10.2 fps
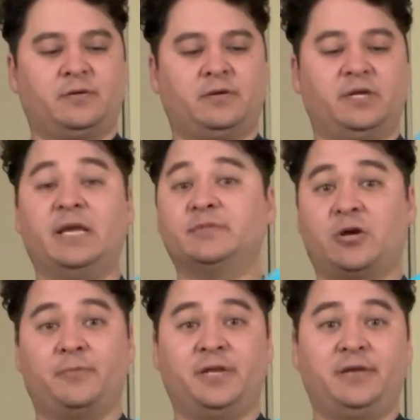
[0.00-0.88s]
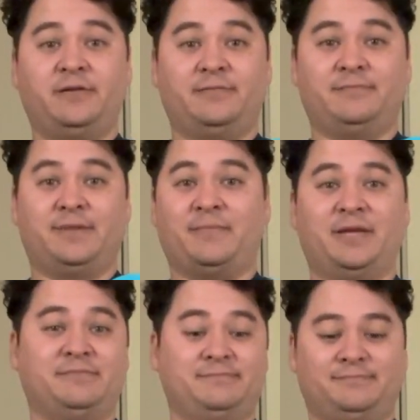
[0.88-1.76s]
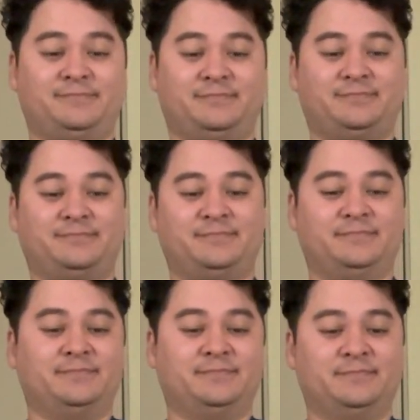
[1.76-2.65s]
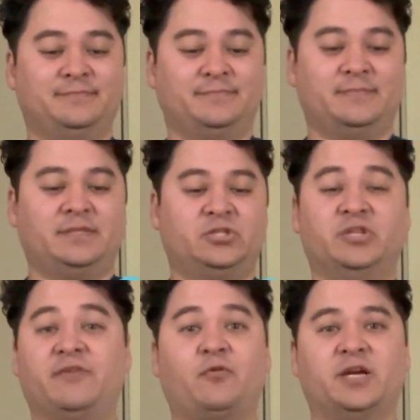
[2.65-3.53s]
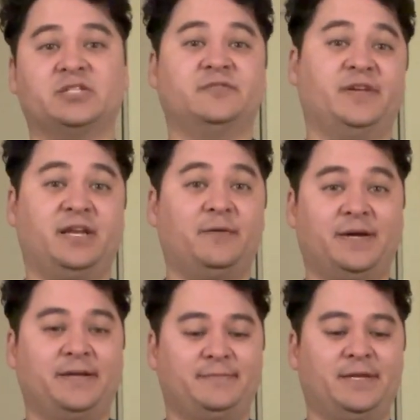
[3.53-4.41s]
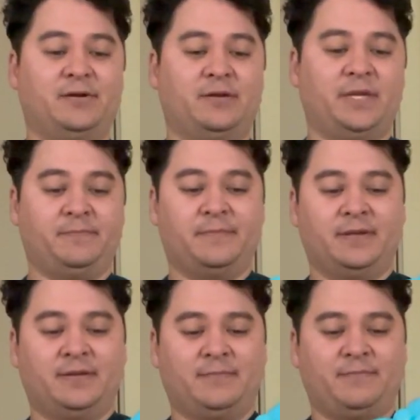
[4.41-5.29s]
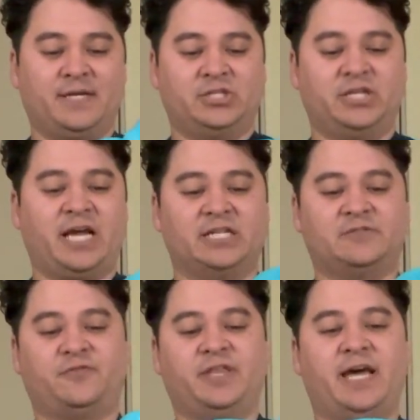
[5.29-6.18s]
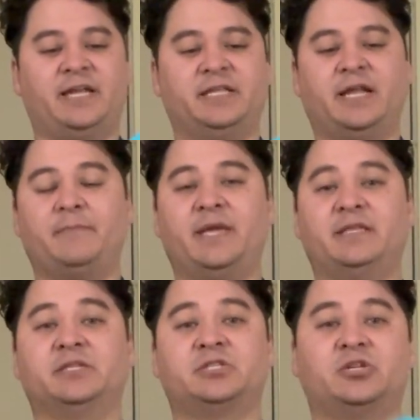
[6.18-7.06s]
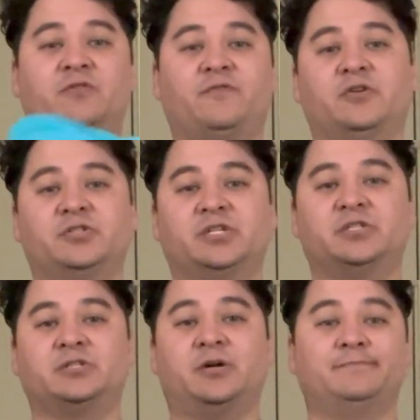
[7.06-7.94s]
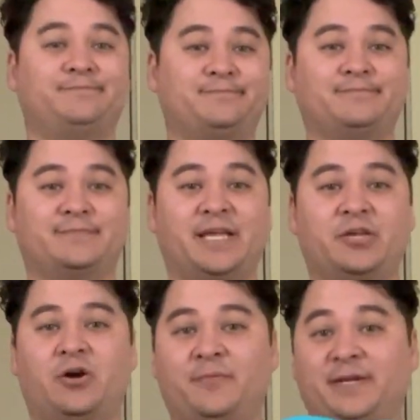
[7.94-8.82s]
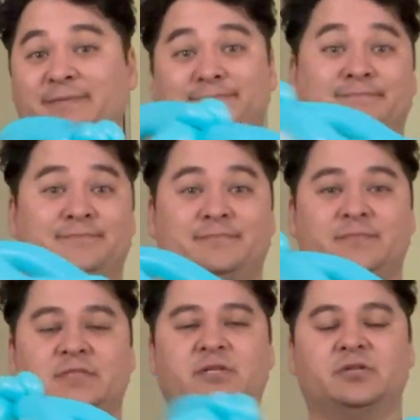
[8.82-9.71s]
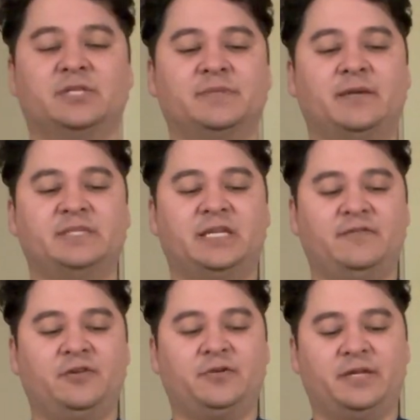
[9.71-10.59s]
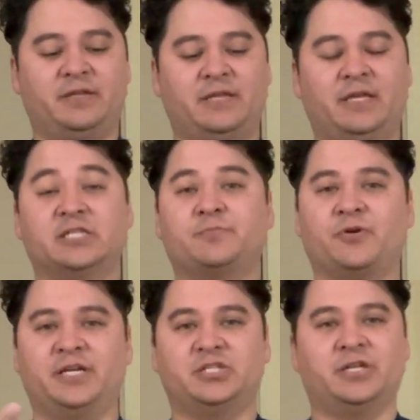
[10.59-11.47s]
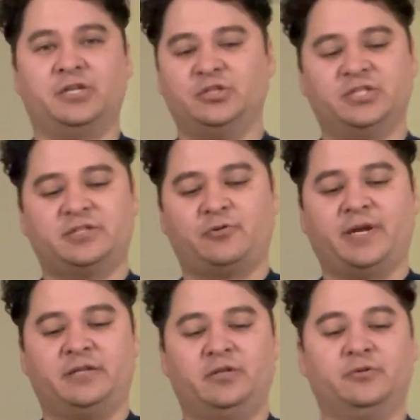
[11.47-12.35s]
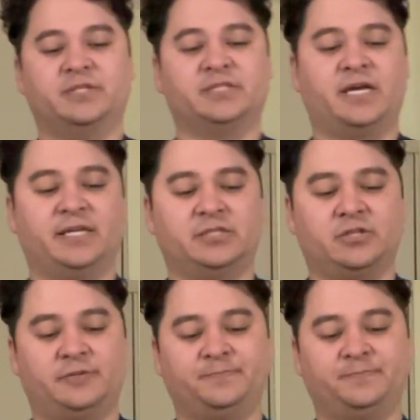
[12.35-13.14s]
Her name's Harmony. I mean, she'll never watch this video, but you know what I mean. But she asked for that, and then I made this cute version, so thank you, Harmony. So sometimes they give you inspiration and you just create new designs, so,